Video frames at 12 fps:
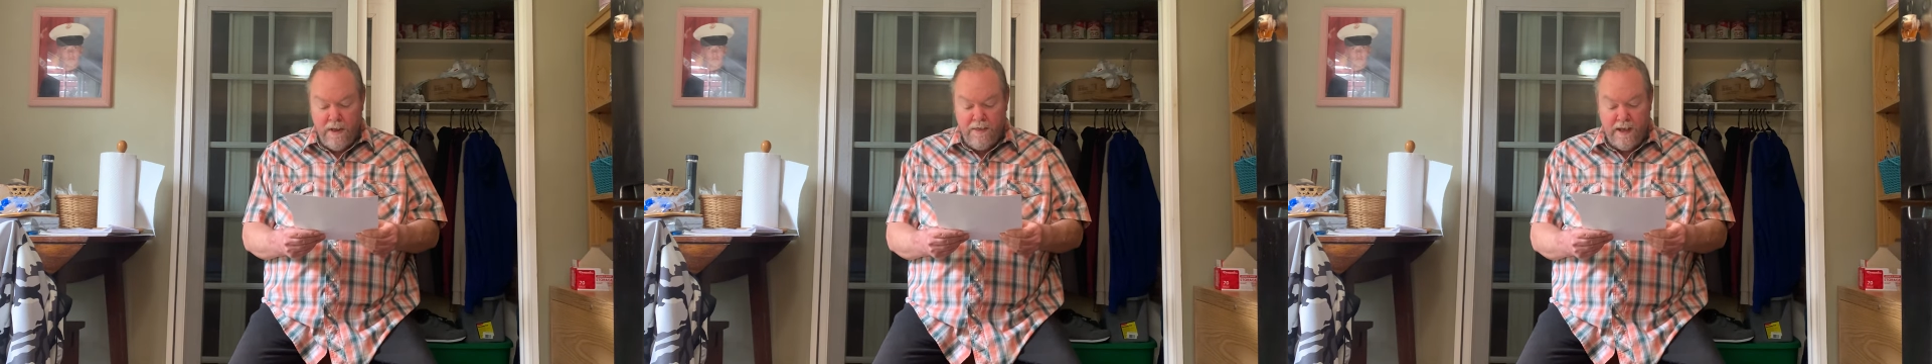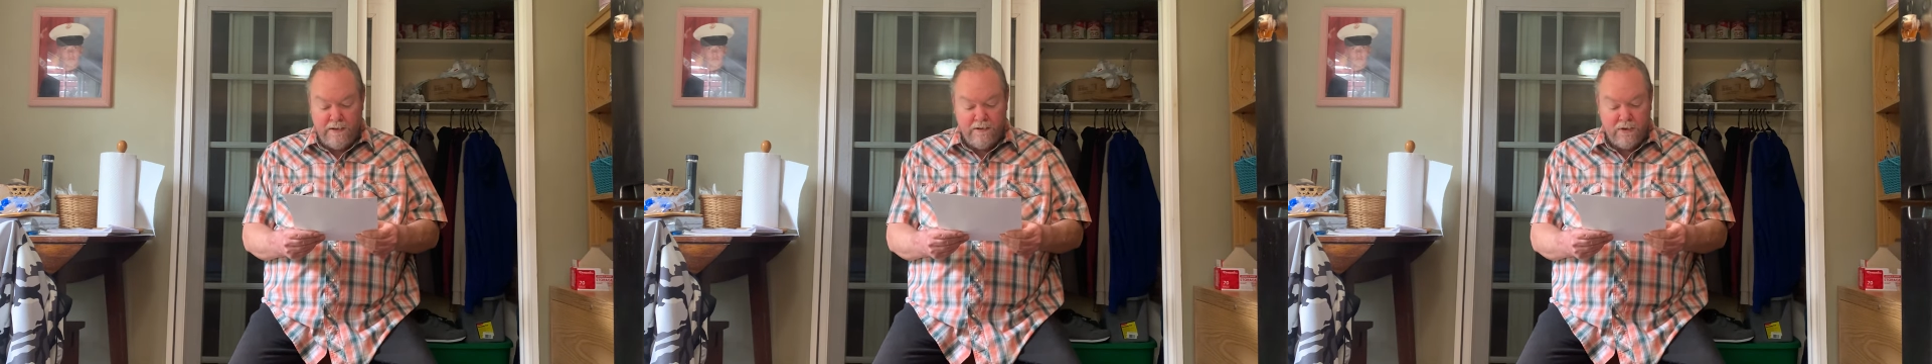
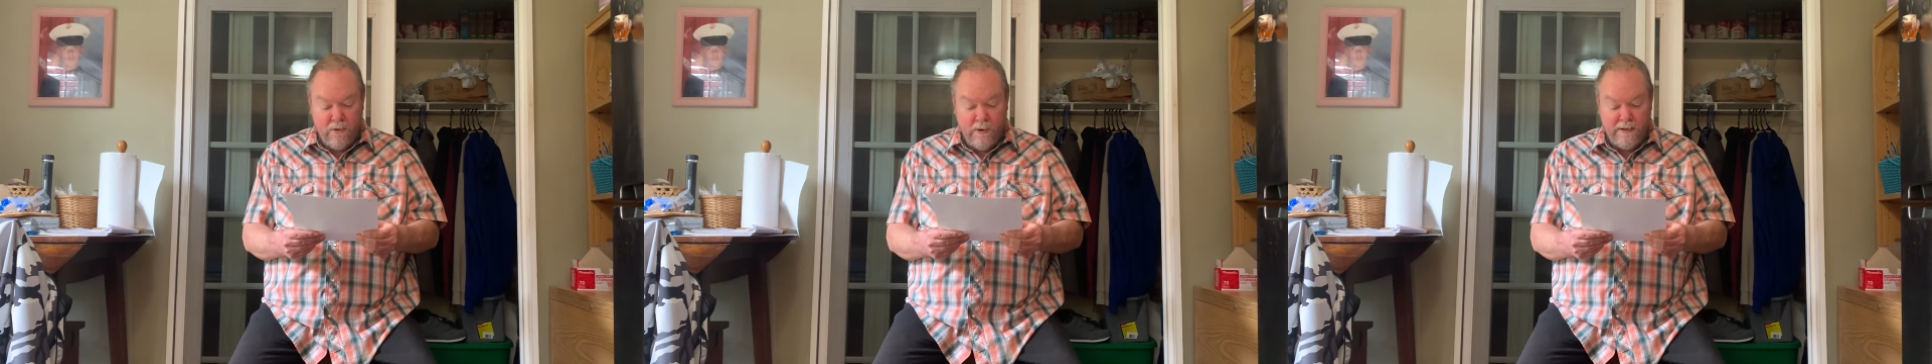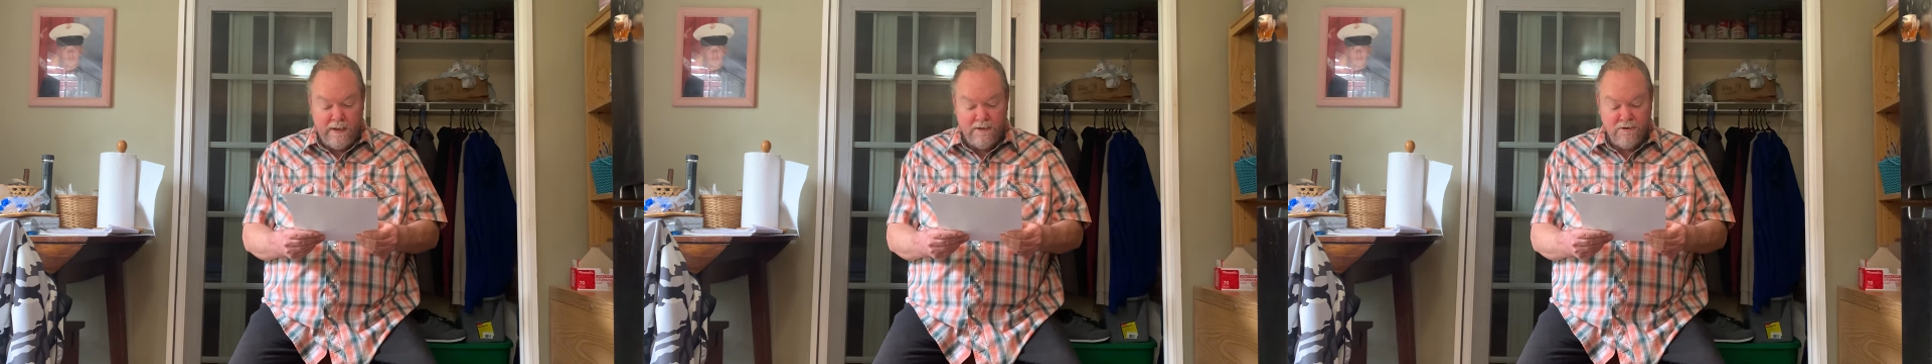Thanks to
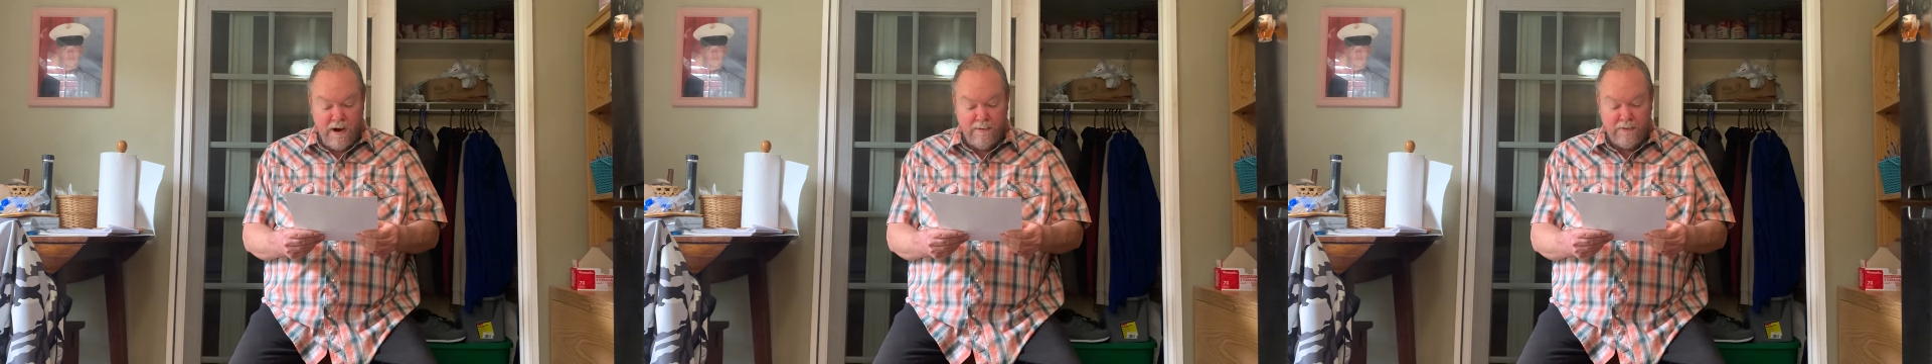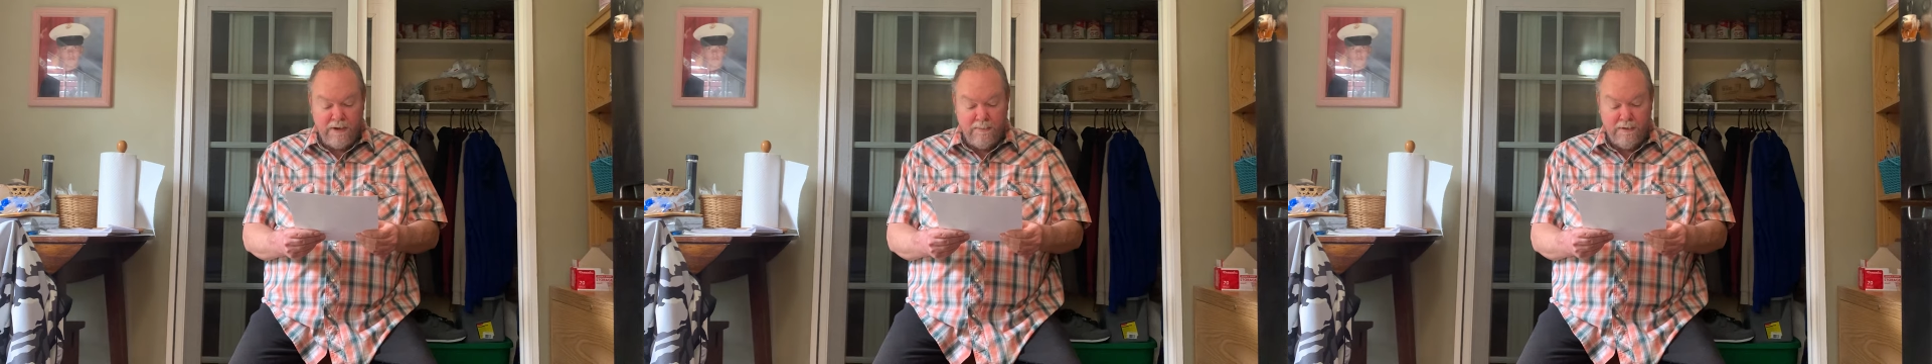CoinLedger, I
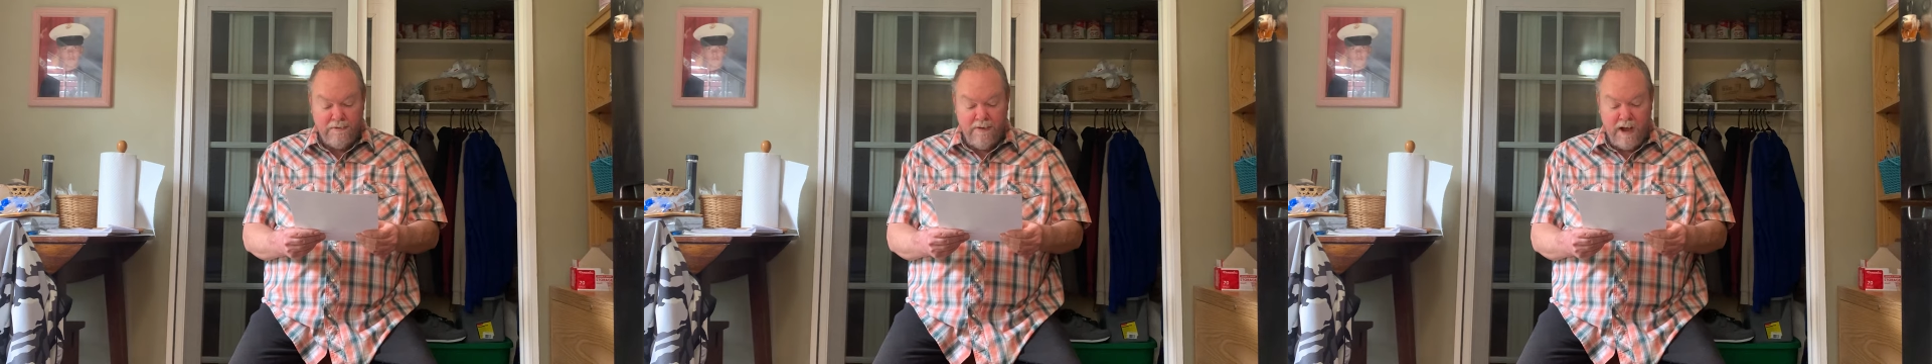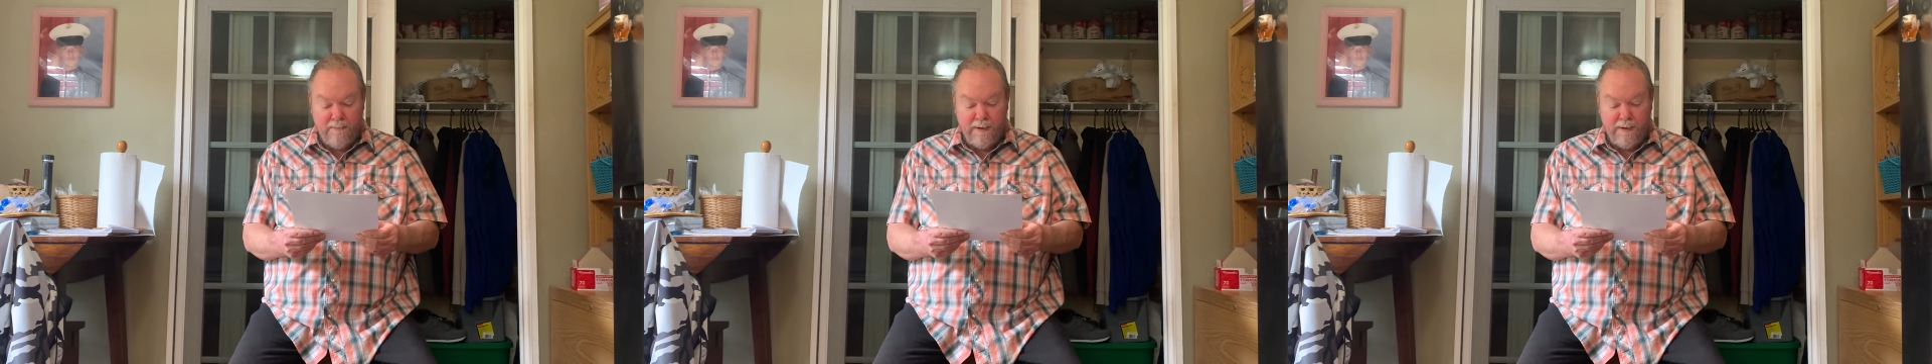was able to file